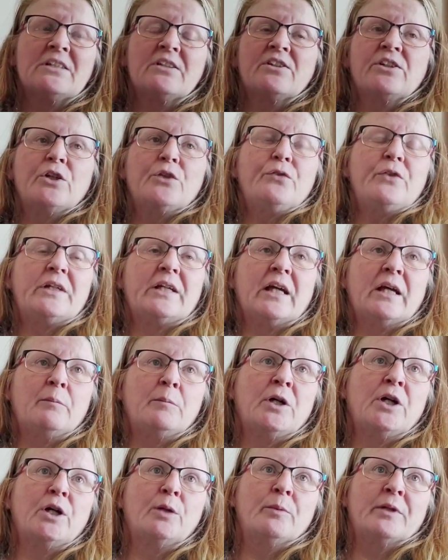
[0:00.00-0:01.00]
Sophie
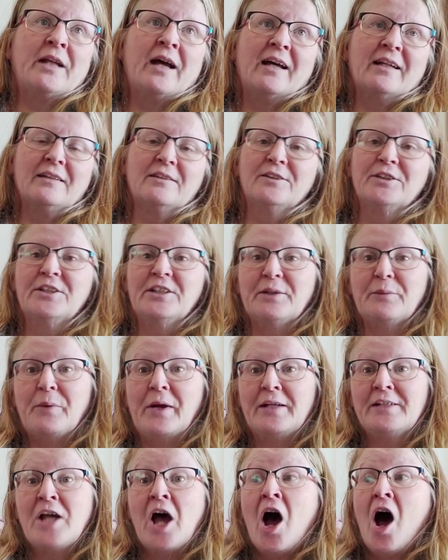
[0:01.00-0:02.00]
came home and had a look at it,
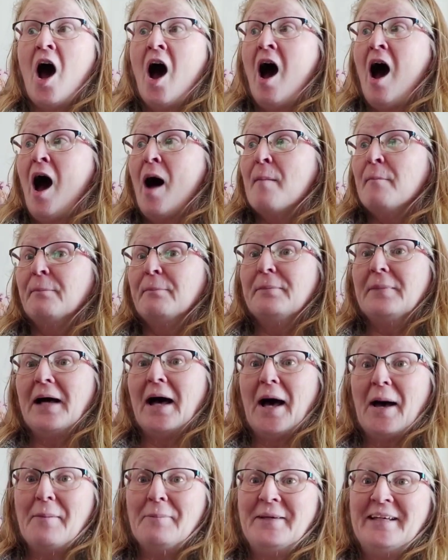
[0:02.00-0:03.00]
went, oh,
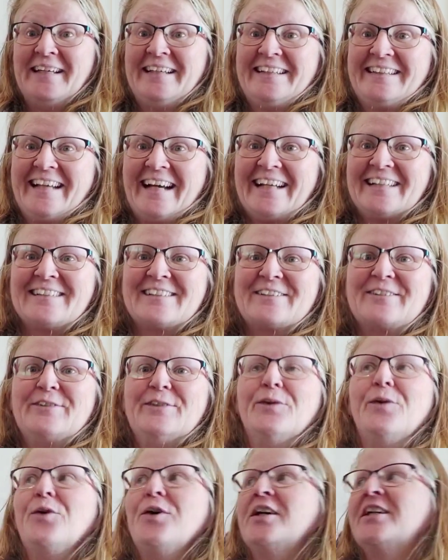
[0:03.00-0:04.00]
Mommy, that's
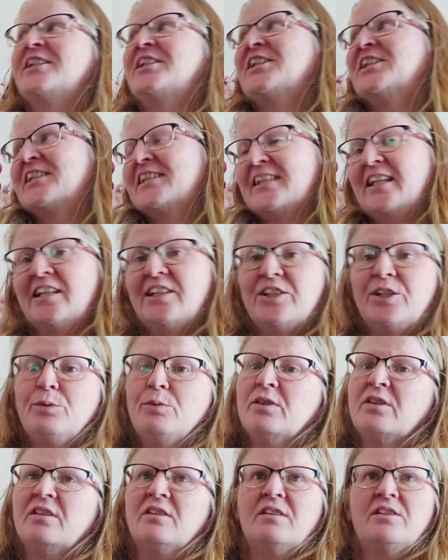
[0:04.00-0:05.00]
gorgeous. And
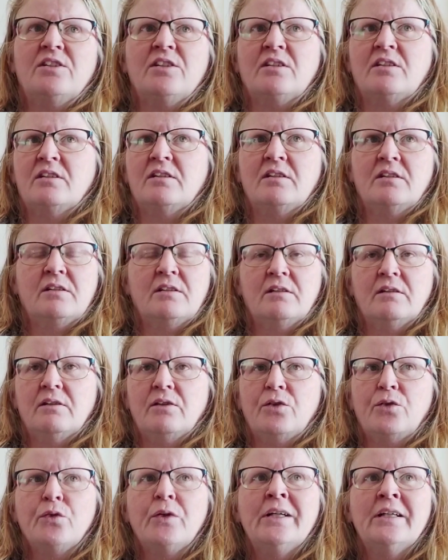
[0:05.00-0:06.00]
she was just
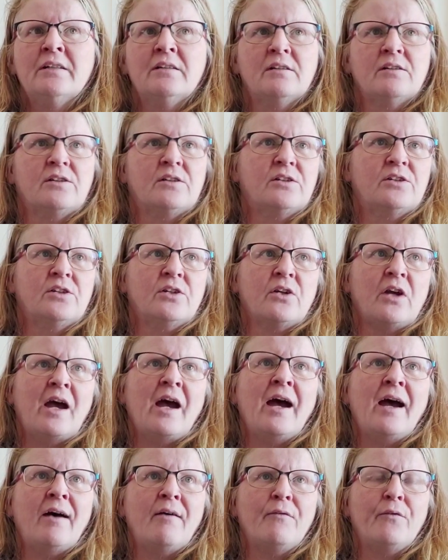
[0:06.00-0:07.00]
thrilled to
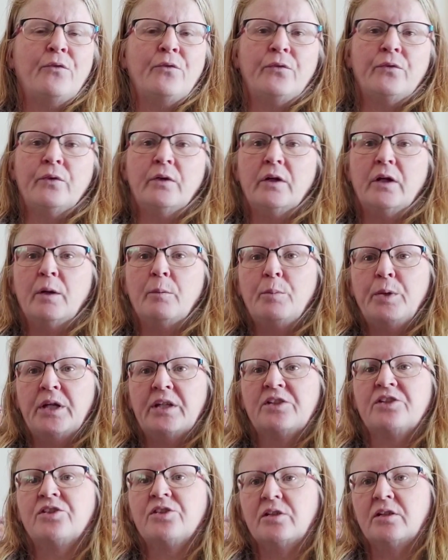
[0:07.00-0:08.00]
have a
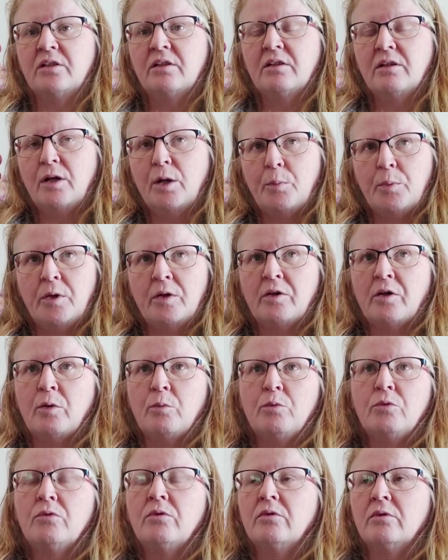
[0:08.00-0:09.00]
picture up on
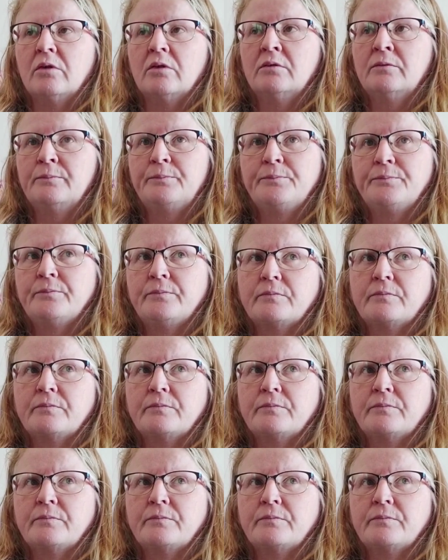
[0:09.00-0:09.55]
our wall,